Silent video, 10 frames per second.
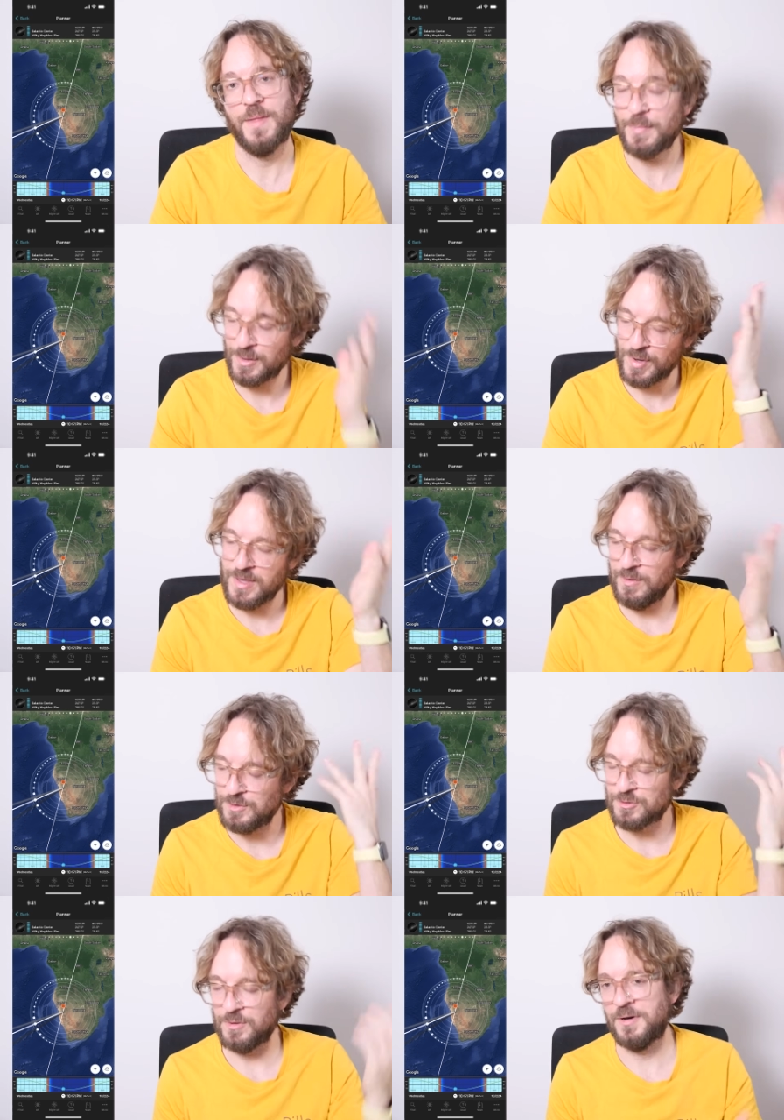And by the way, if you
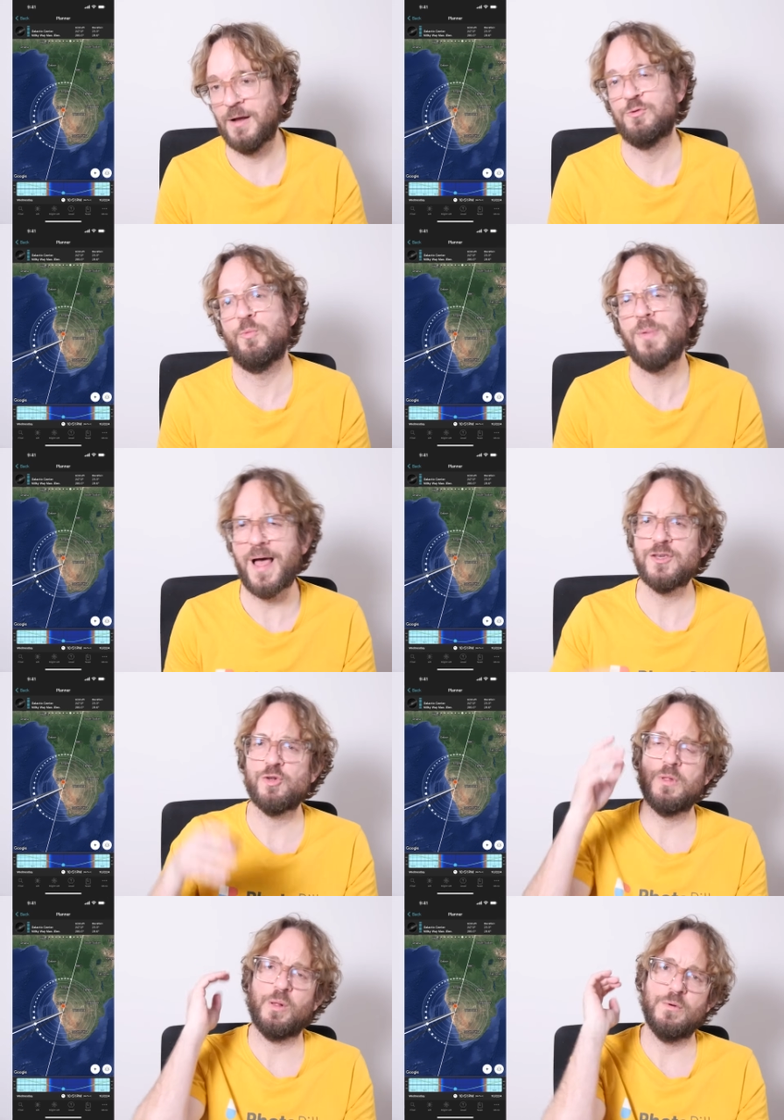wish to learn how to plan
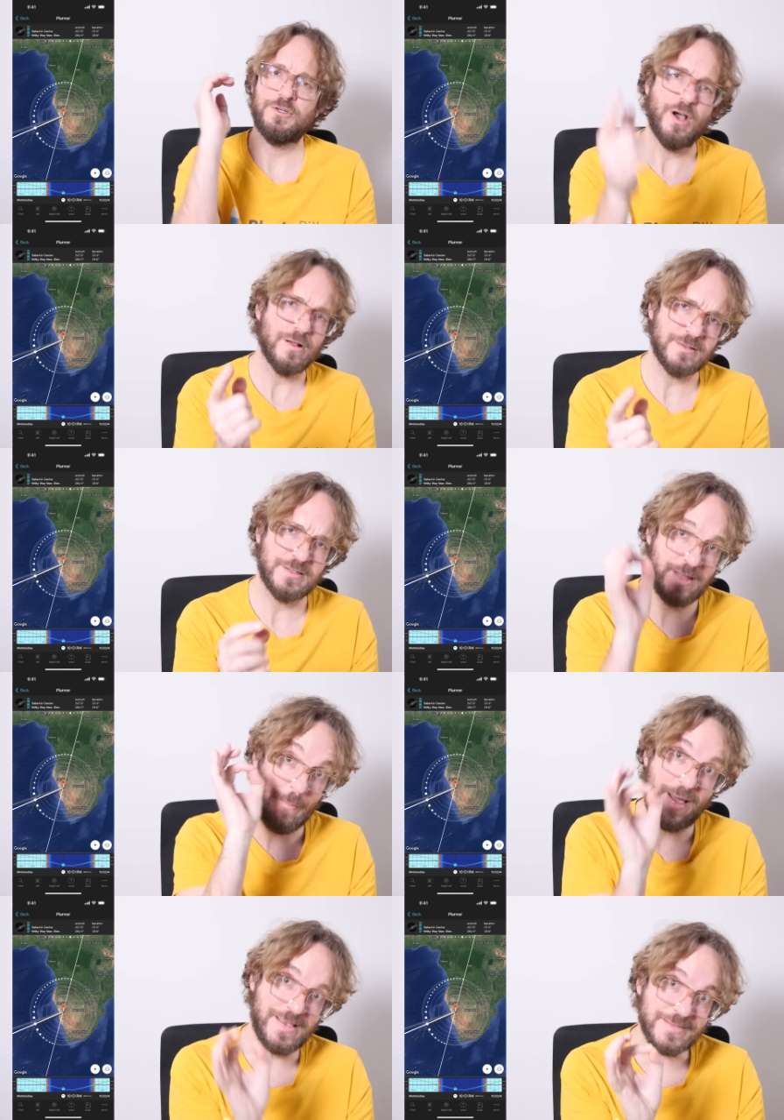your Milky Way shots
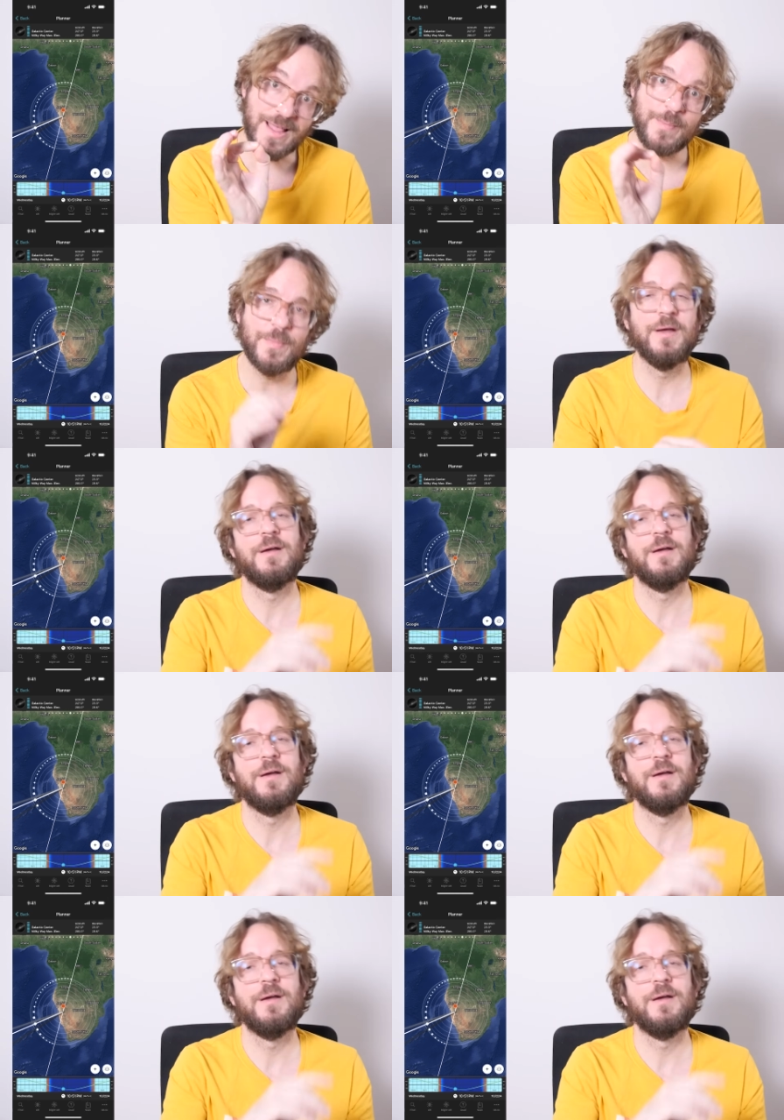step by step,